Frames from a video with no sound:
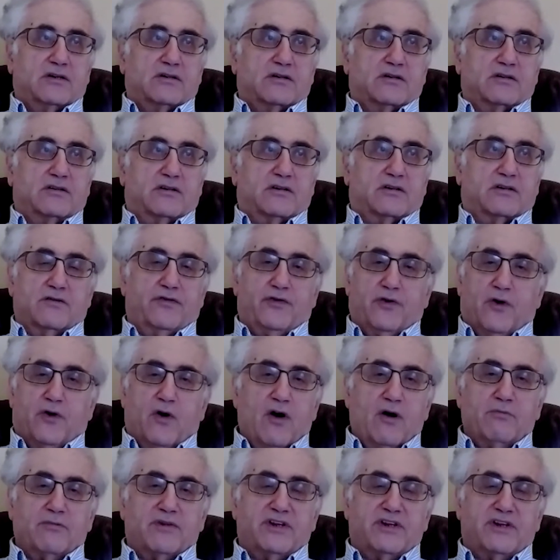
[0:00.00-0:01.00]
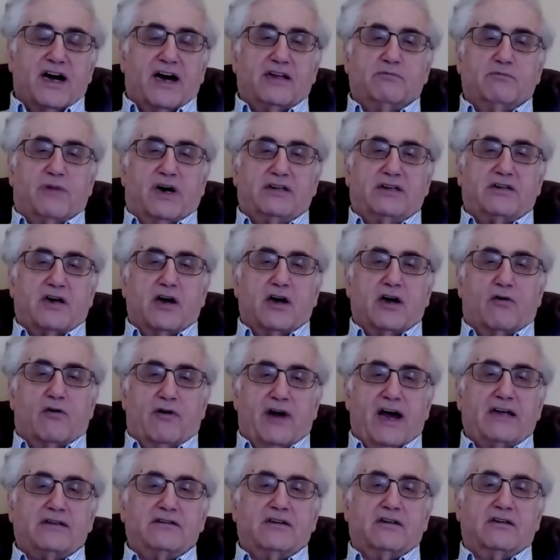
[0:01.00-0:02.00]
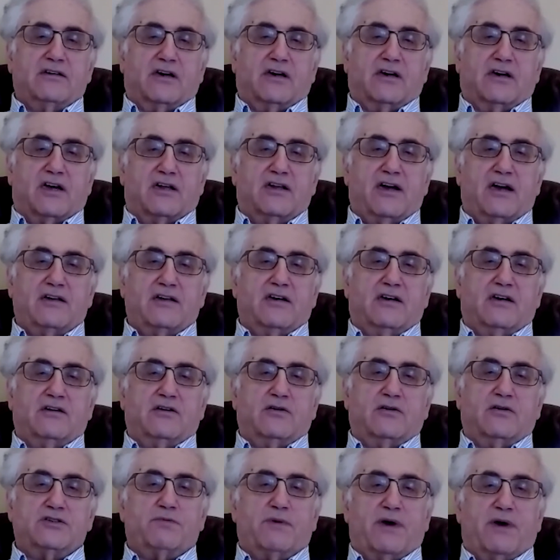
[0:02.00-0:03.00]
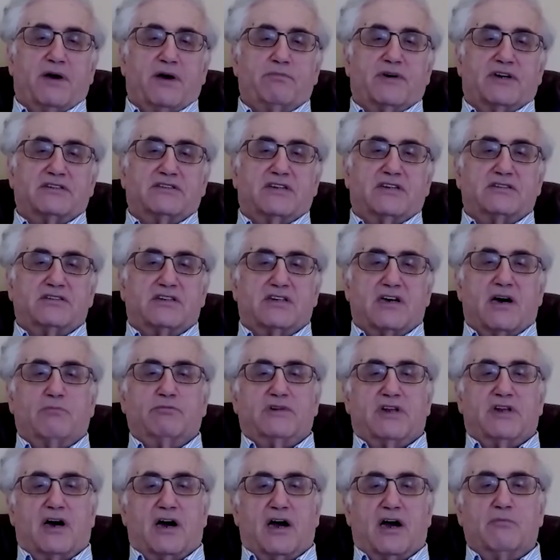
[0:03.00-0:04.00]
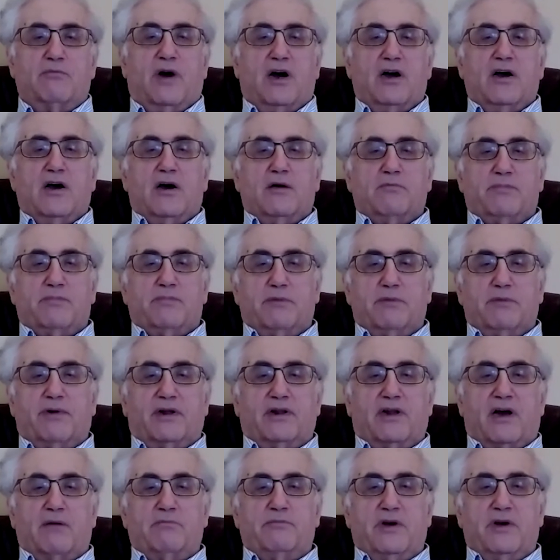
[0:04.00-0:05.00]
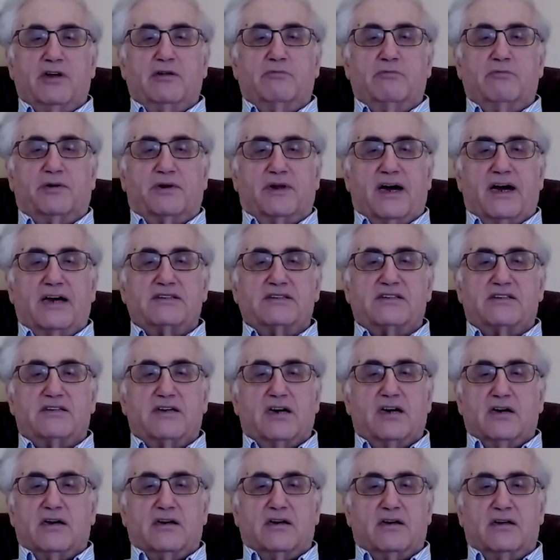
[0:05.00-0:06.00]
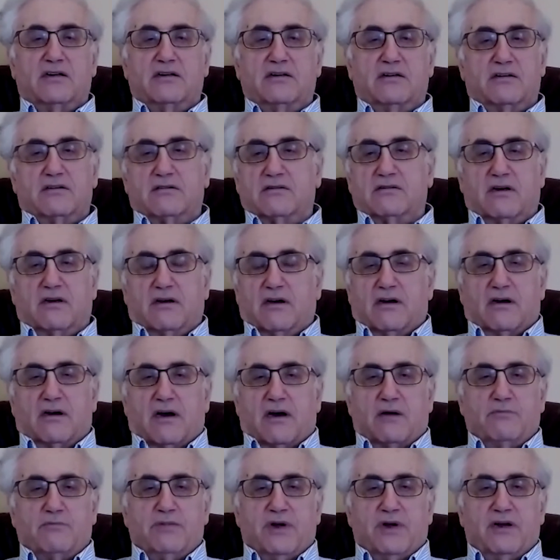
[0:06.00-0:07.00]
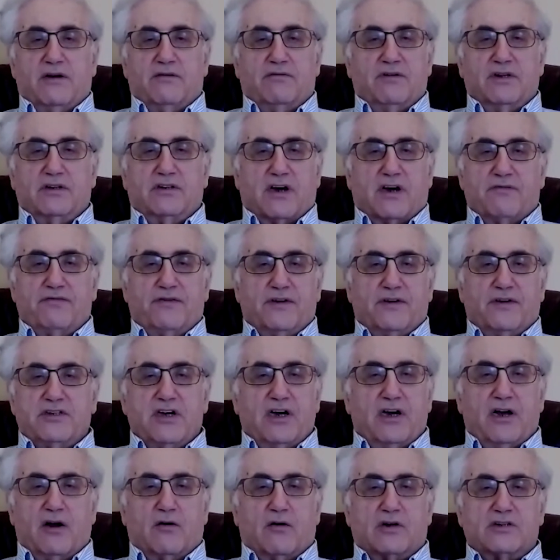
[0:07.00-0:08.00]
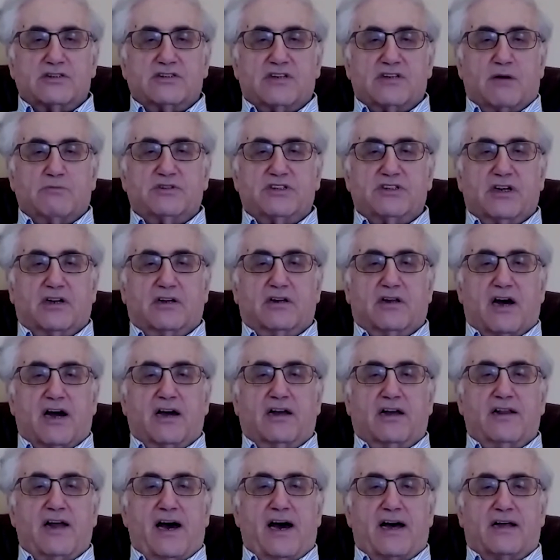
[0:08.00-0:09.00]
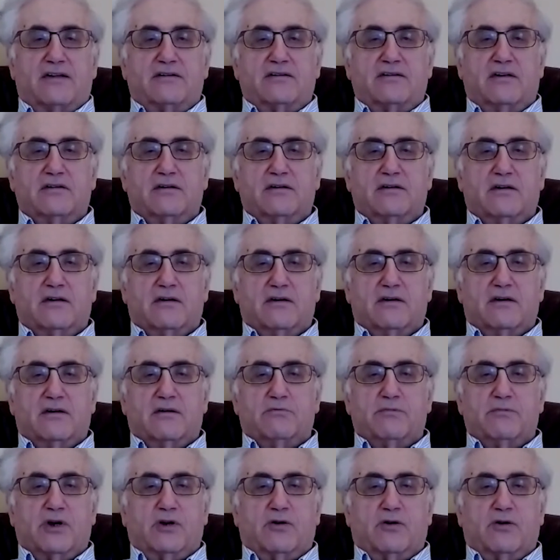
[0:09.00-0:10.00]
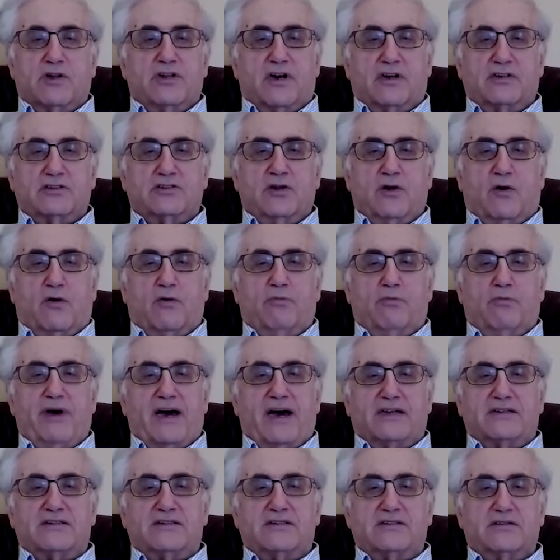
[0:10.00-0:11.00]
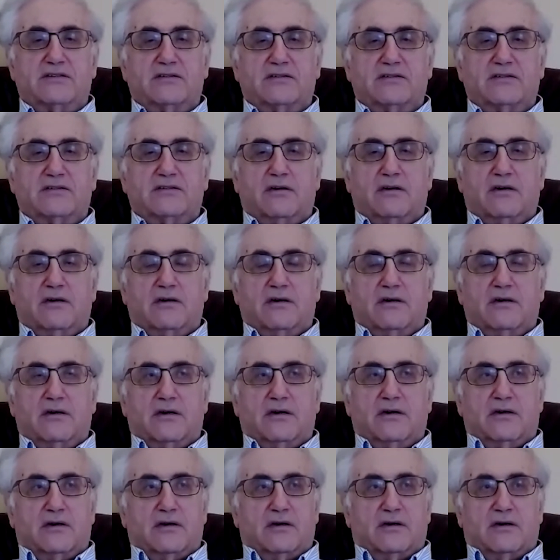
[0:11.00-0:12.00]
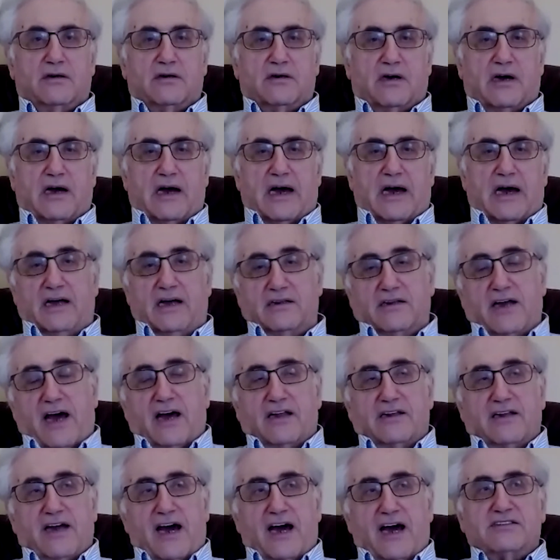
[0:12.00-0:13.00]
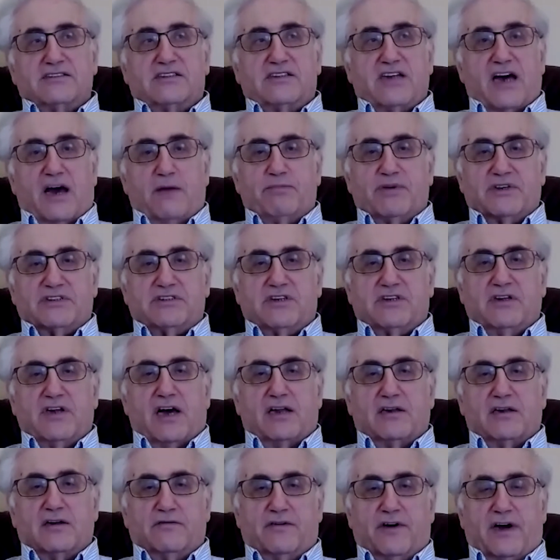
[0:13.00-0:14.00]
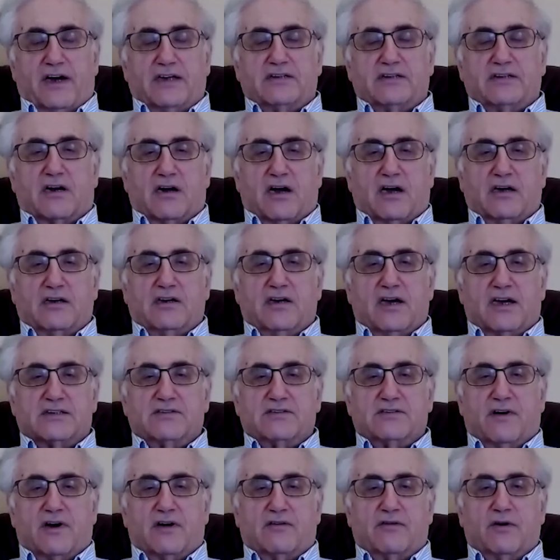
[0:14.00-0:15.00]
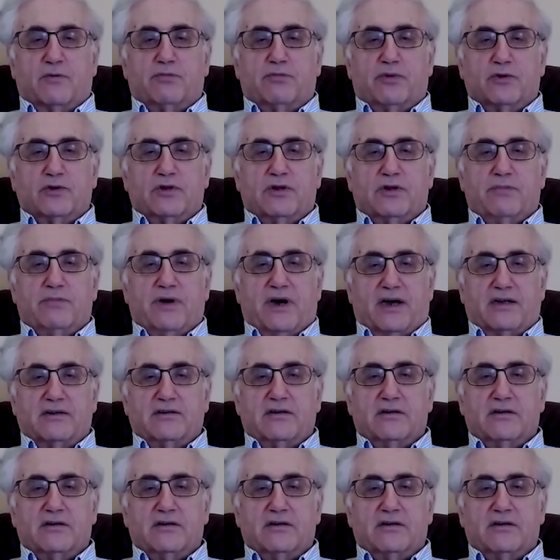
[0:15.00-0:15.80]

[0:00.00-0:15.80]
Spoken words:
confirm that, but I read in the Canadian newspapers that sometimes people are being placed in, I believe, in cafeteria or something like that, because there's no beds. Next step is an elevator, I guess, where we put the bed.